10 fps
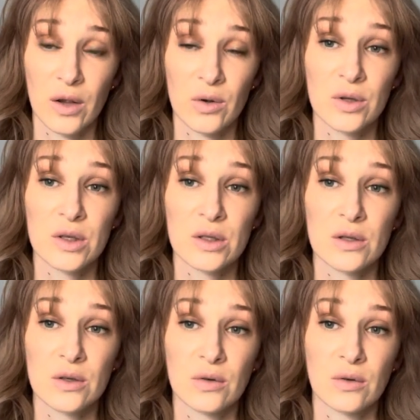you need
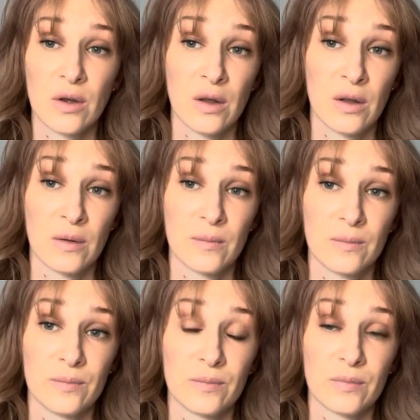to
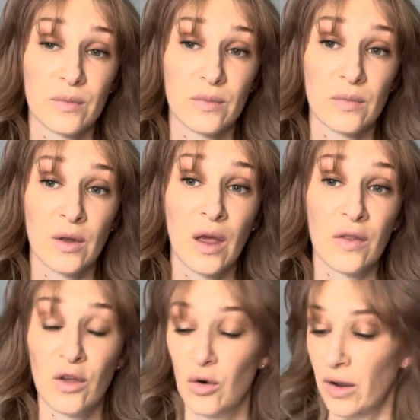um,
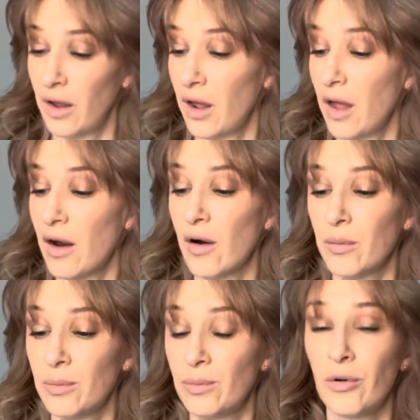get your hair
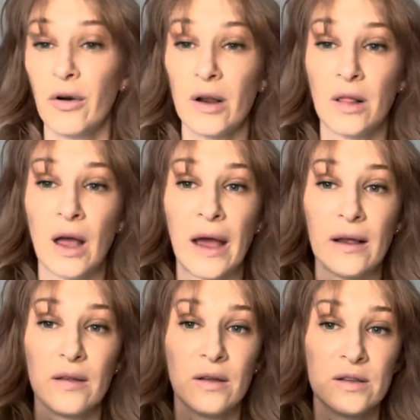pretty light
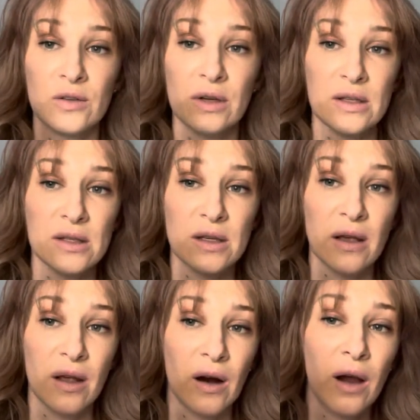as you can see
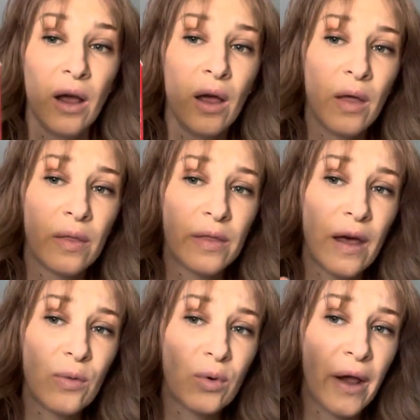here
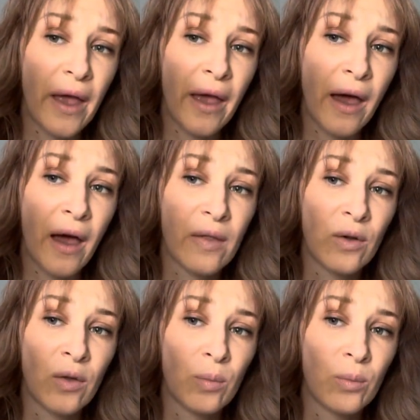that's what i had
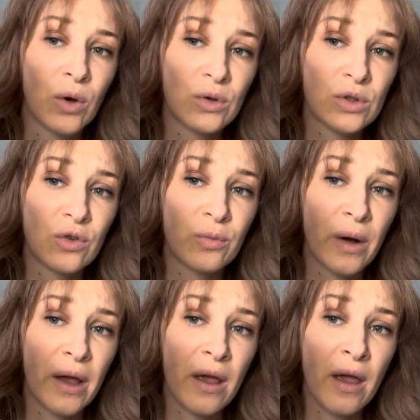on most of
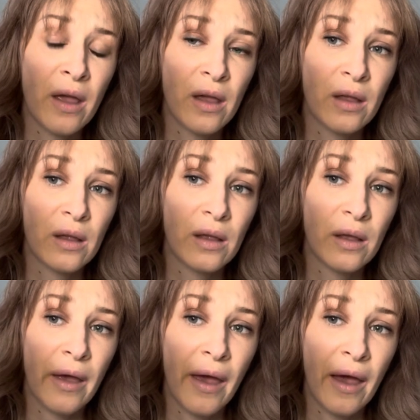my
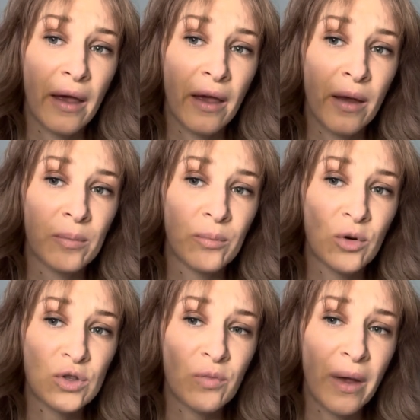
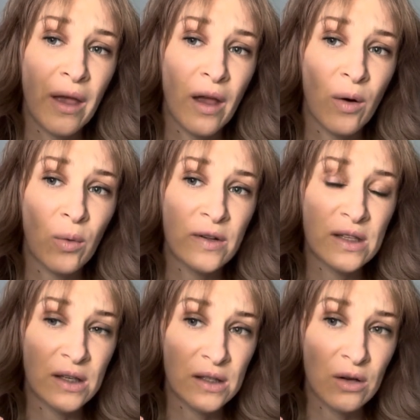most of my hair was
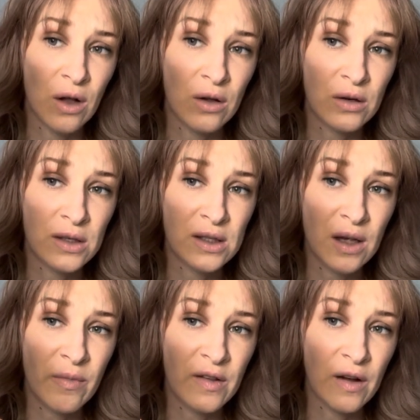this color
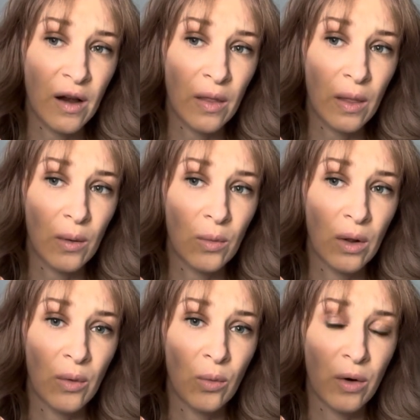some strength
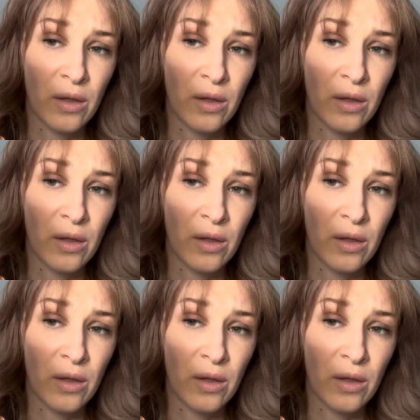were